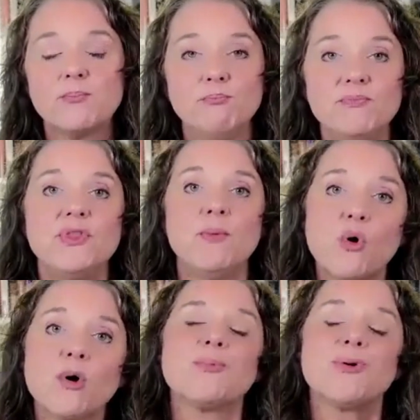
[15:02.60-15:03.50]
The
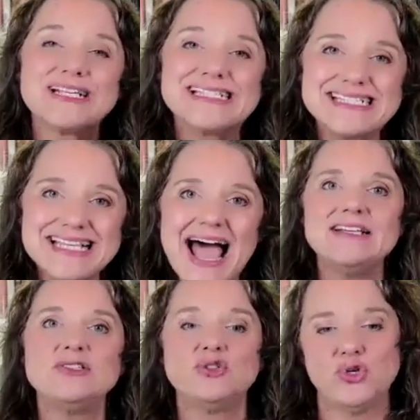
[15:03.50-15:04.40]
more
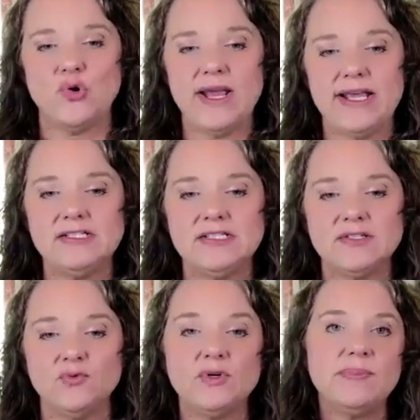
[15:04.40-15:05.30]
precise
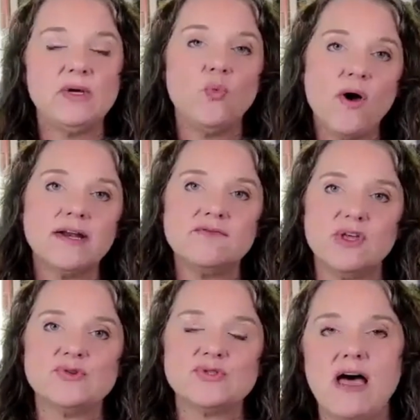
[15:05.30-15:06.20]
choice would be one of
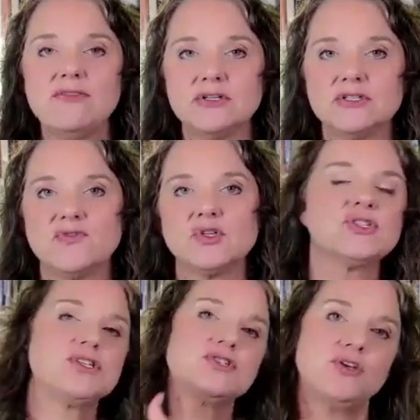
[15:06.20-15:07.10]
those others
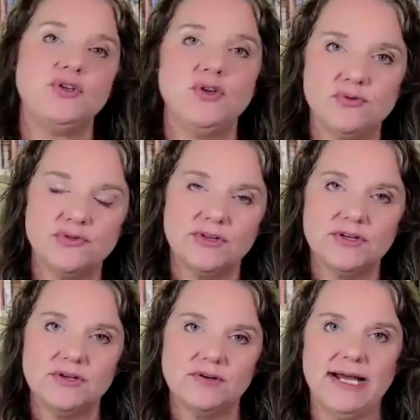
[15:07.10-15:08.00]
versus a youth,
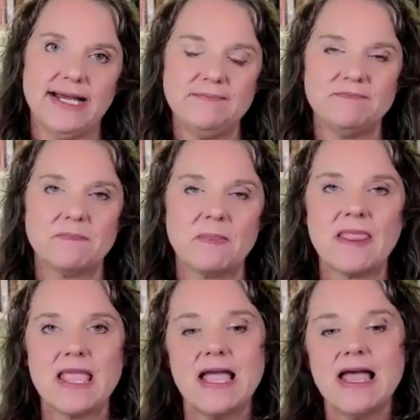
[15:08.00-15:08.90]
right?
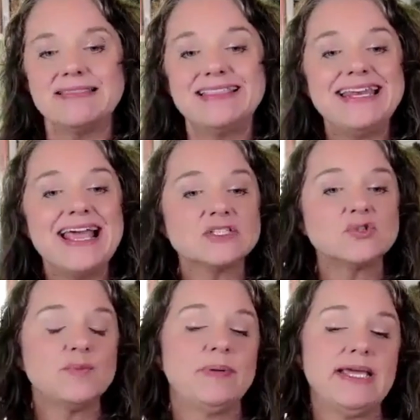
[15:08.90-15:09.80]
The next
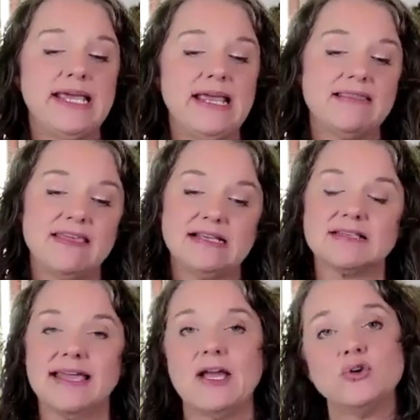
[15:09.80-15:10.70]
would be things
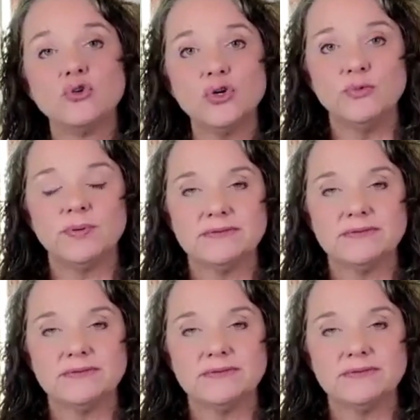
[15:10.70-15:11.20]
like group.